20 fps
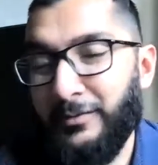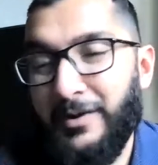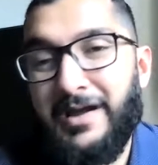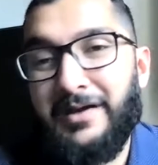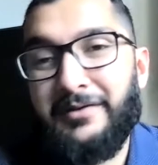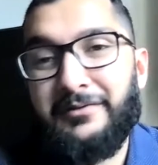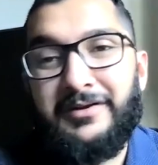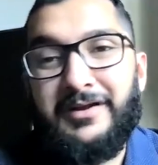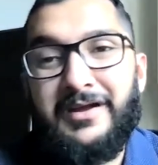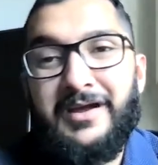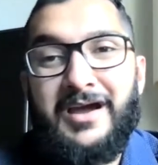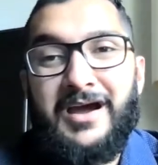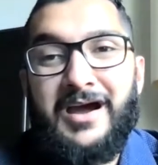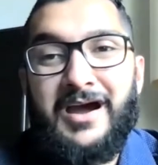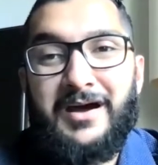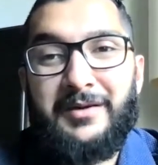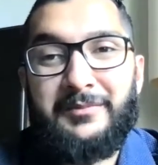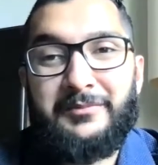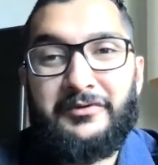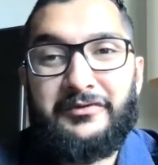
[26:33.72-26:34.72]
around,
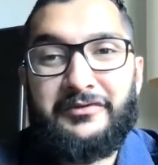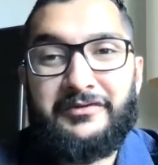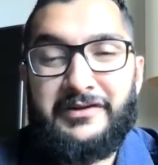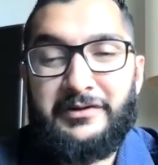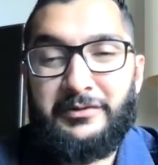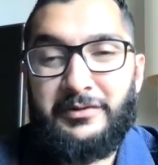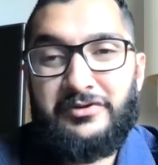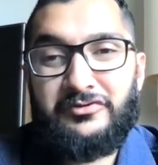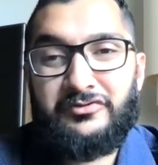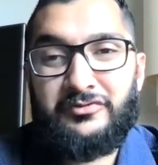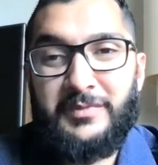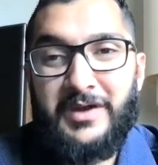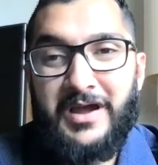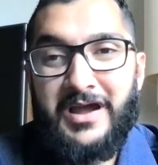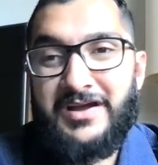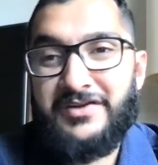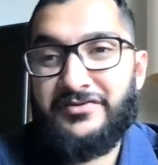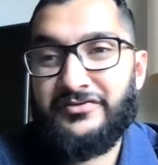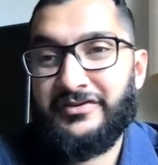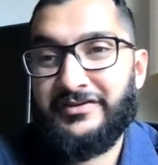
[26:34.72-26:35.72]
there's a narration
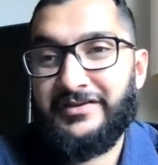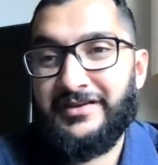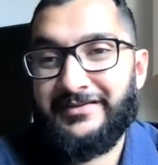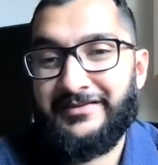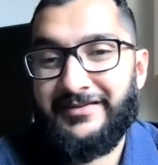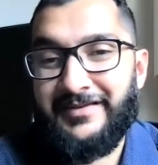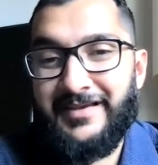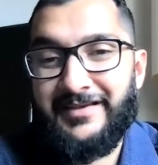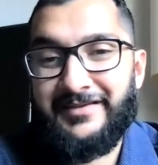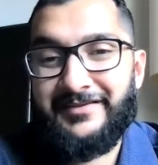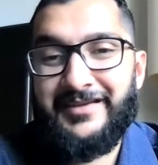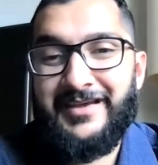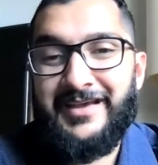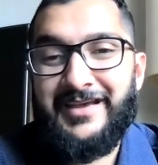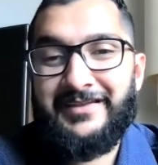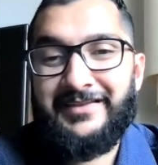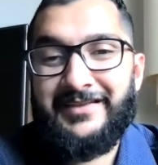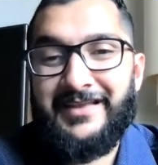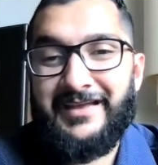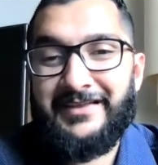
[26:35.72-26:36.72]
by Aisha that says
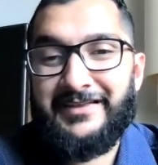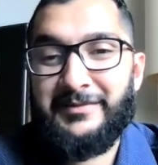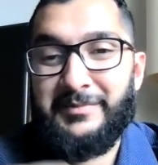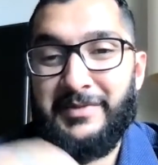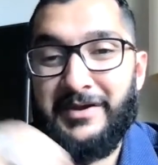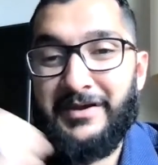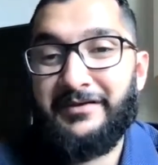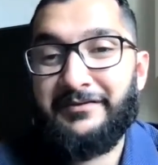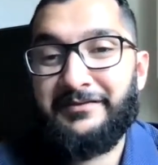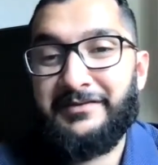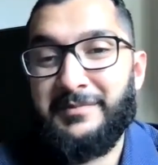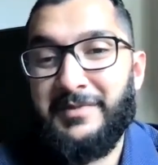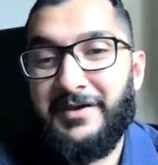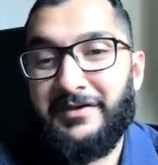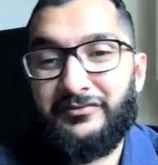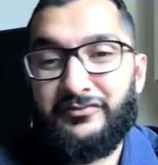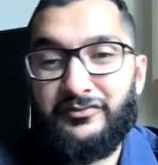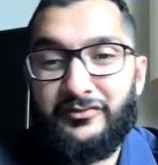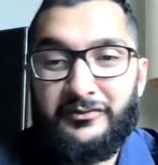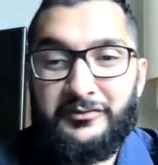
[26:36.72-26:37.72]
that the bed of the
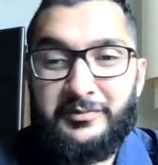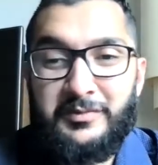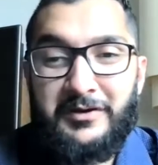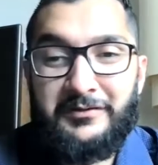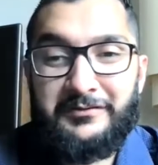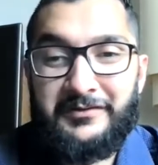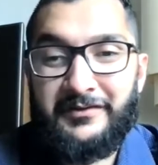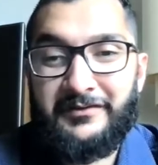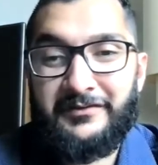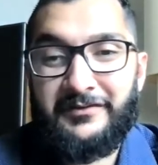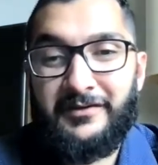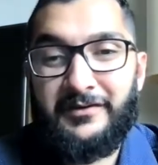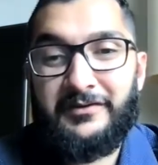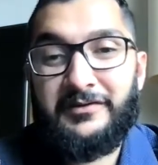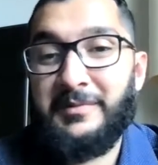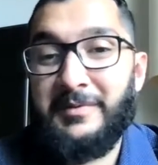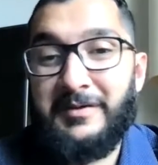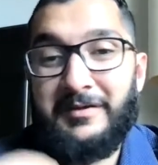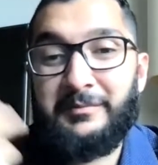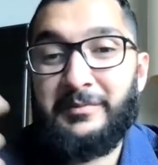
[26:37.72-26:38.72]
messenger of the Prophet,
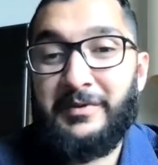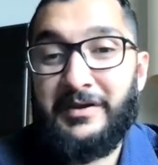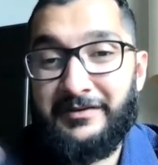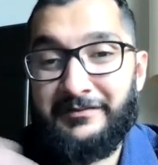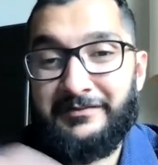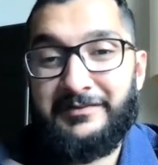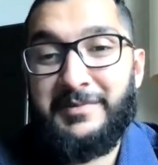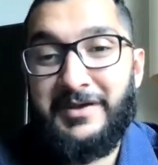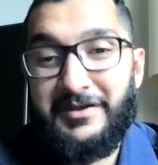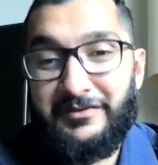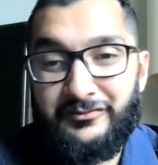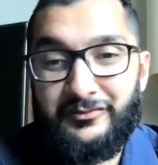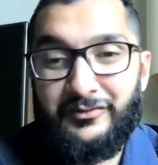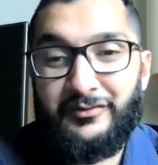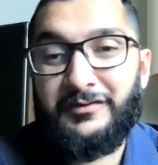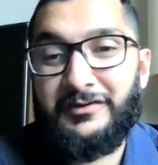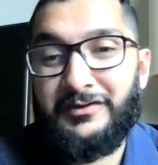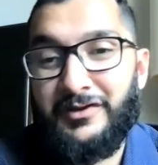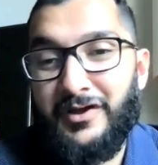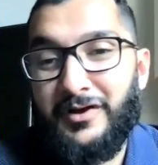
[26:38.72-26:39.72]
the bed of the messenger
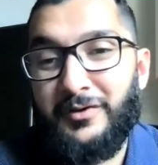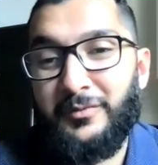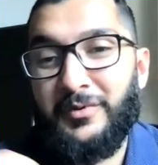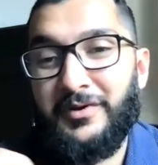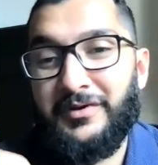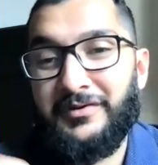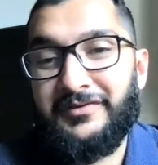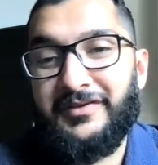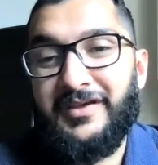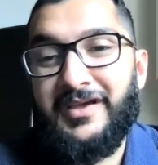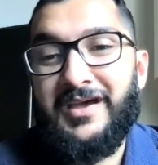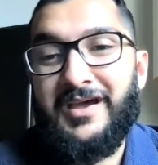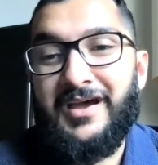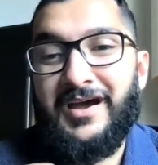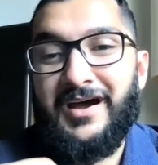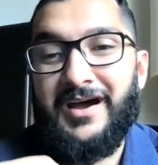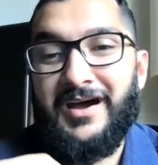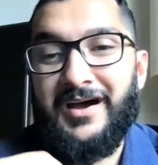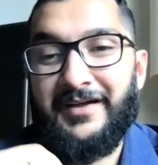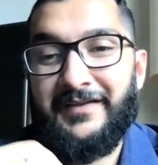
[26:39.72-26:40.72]
of Allah was
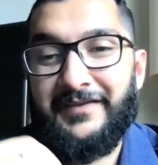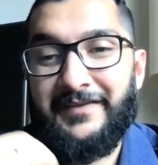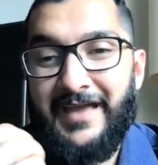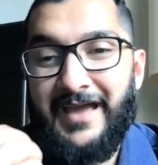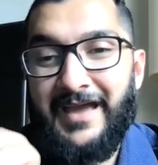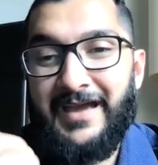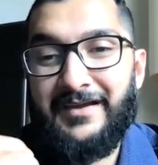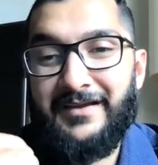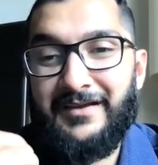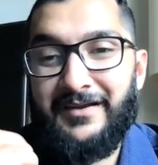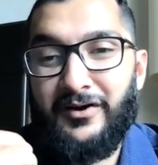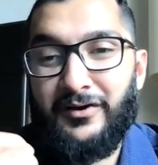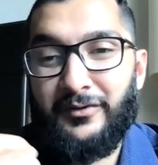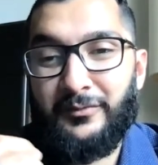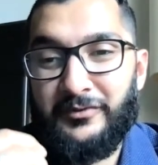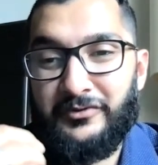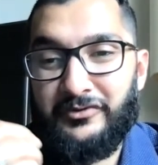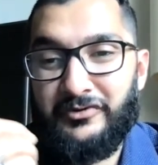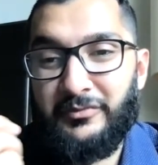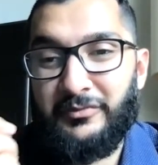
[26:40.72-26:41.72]
that on
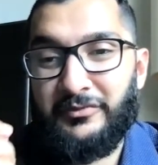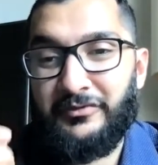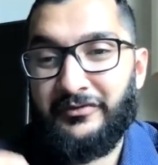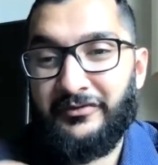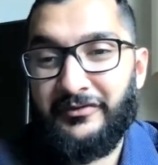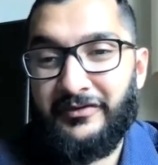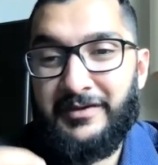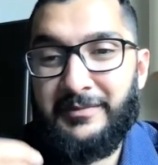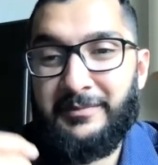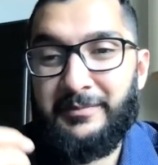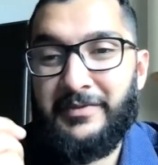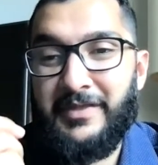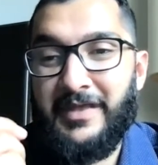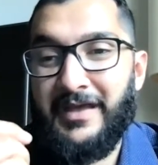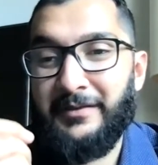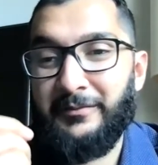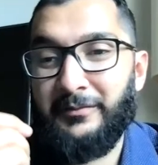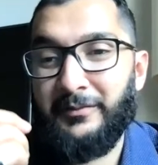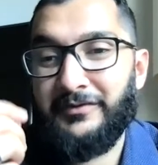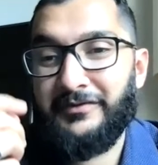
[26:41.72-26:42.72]
which he would sleep,
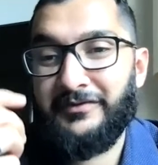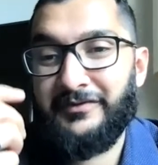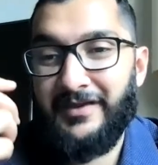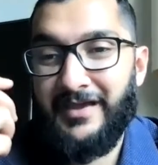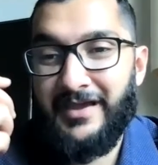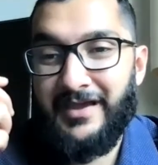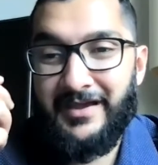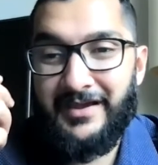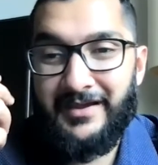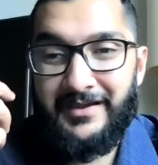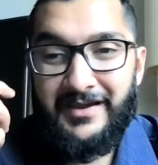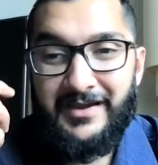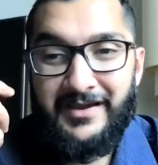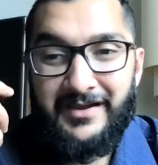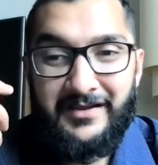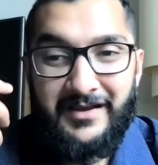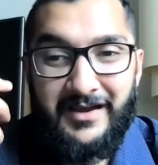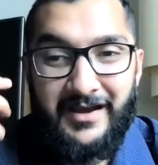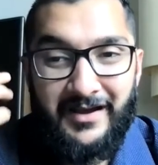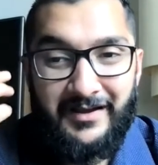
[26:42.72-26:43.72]
that was a
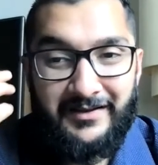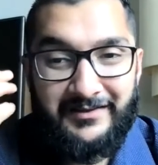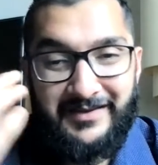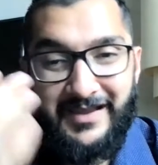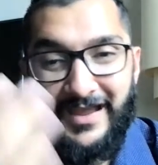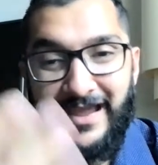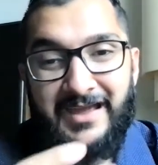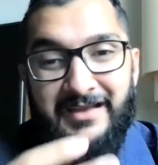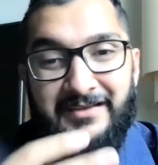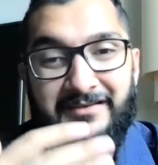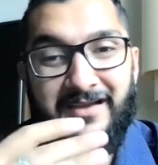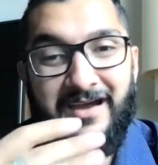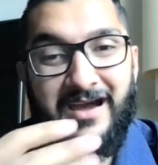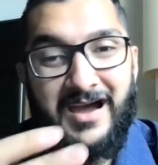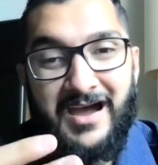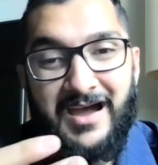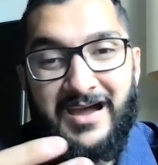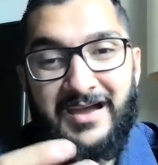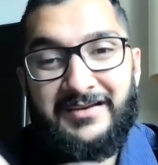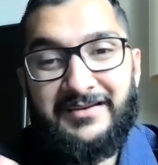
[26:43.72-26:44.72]
tanned
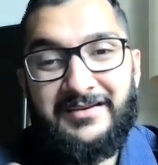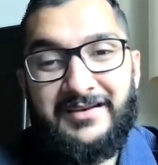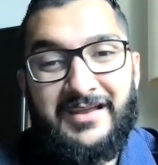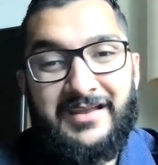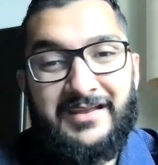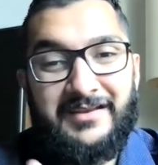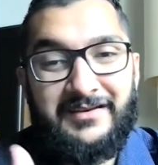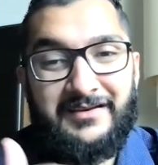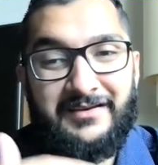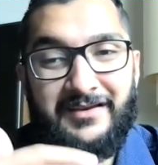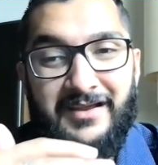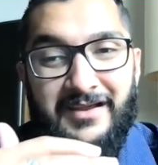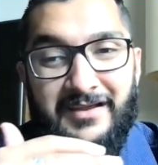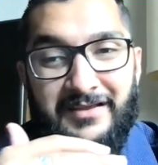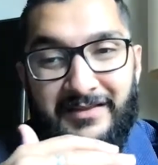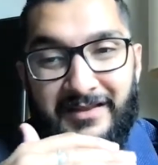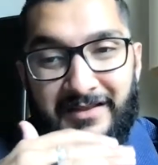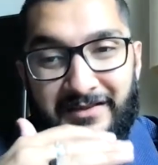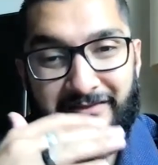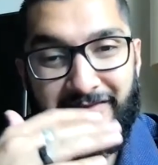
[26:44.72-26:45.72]
hide, and
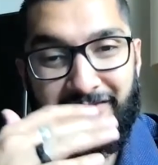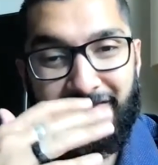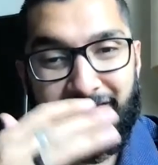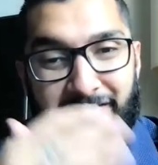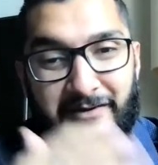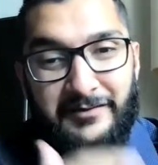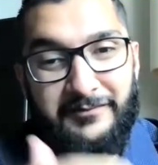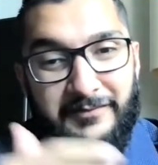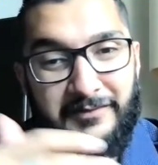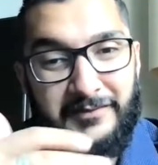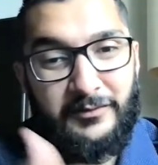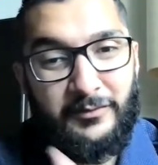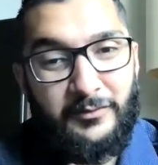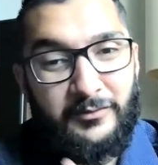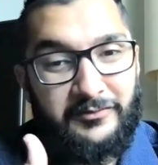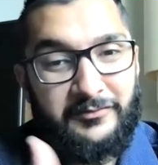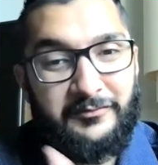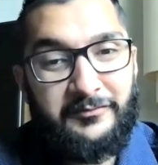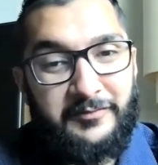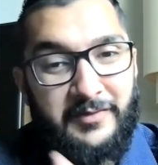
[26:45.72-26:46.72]
its stuffing or
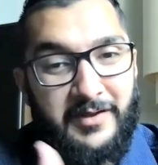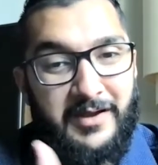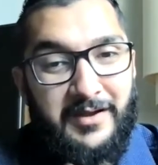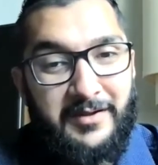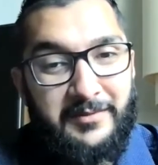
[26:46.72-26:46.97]
its